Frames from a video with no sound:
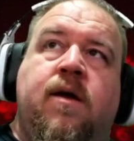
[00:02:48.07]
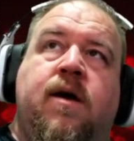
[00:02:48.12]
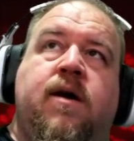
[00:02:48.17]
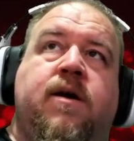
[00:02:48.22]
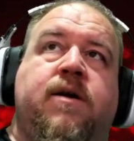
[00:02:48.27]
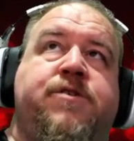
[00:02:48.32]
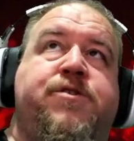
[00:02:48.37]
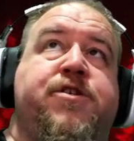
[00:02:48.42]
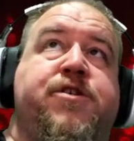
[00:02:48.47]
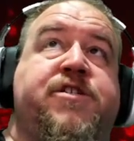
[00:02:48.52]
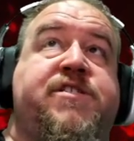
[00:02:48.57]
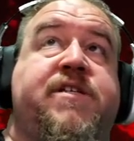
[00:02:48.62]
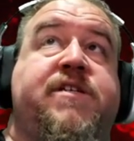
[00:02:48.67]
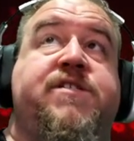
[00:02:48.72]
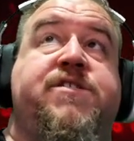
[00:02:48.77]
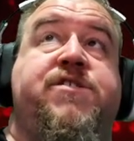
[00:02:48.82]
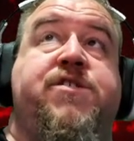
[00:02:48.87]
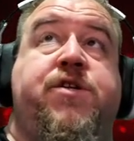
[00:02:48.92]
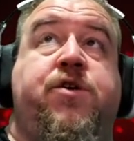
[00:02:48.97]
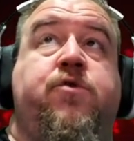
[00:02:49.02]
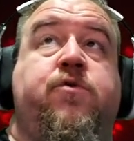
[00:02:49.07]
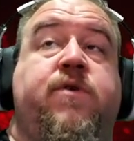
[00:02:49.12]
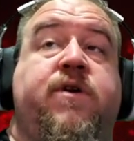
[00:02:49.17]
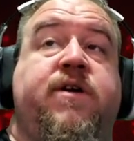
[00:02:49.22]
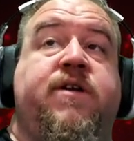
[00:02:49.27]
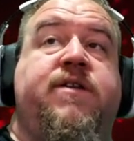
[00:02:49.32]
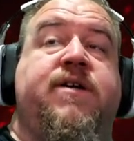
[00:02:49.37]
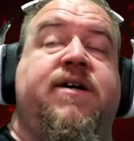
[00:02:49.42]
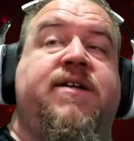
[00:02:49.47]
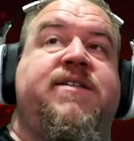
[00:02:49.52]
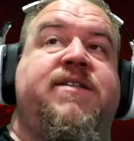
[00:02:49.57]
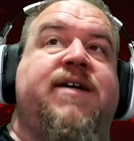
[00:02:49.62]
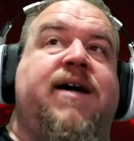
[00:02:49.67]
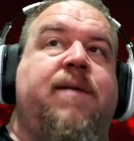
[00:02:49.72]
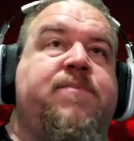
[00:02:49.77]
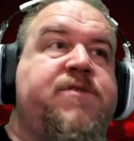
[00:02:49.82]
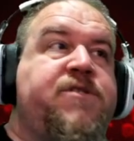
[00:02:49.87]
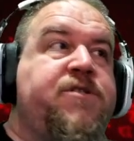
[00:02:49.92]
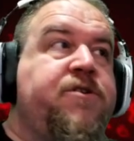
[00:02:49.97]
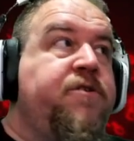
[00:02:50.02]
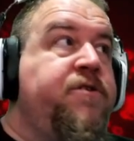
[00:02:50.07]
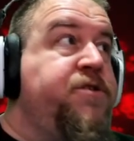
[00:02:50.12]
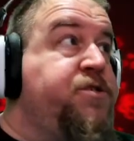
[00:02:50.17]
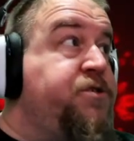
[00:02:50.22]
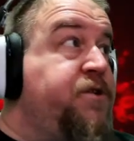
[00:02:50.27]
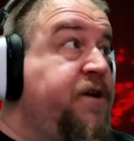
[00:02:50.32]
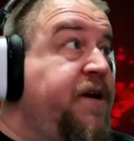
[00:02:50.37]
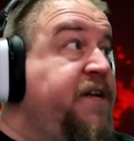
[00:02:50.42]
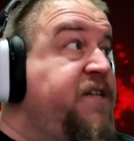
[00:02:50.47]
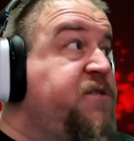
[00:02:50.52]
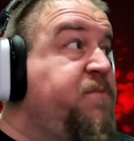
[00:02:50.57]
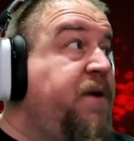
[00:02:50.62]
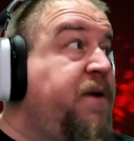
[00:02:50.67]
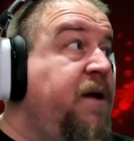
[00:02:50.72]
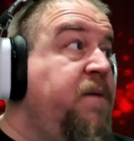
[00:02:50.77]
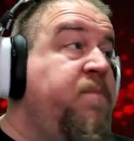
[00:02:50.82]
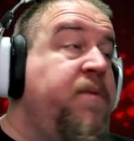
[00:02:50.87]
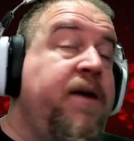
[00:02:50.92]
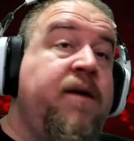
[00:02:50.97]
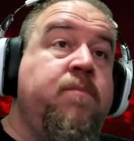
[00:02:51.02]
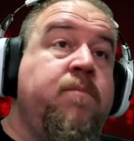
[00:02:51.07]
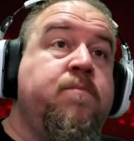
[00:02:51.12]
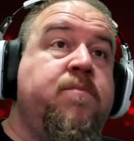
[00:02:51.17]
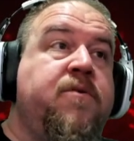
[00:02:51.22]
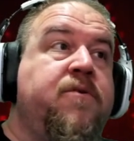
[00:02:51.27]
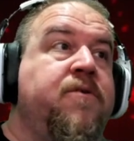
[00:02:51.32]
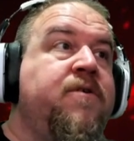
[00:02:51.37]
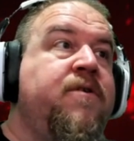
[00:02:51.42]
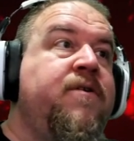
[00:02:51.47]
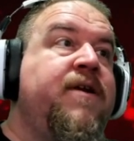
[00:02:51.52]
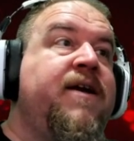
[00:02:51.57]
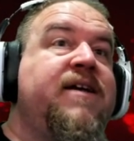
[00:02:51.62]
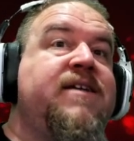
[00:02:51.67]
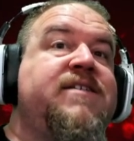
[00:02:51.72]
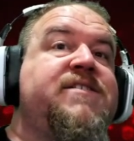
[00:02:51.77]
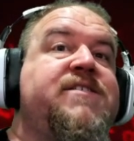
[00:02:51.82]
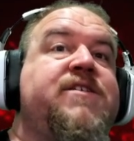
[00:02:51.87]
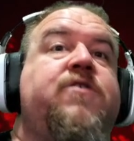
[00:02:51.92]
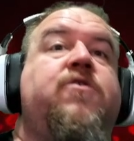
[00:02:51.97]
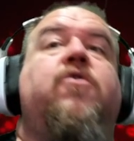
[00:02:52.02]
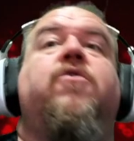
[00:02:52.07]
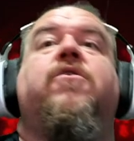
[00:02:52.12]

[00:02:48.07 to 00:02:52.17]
Uh, just as you would adopt certain traits by being born as an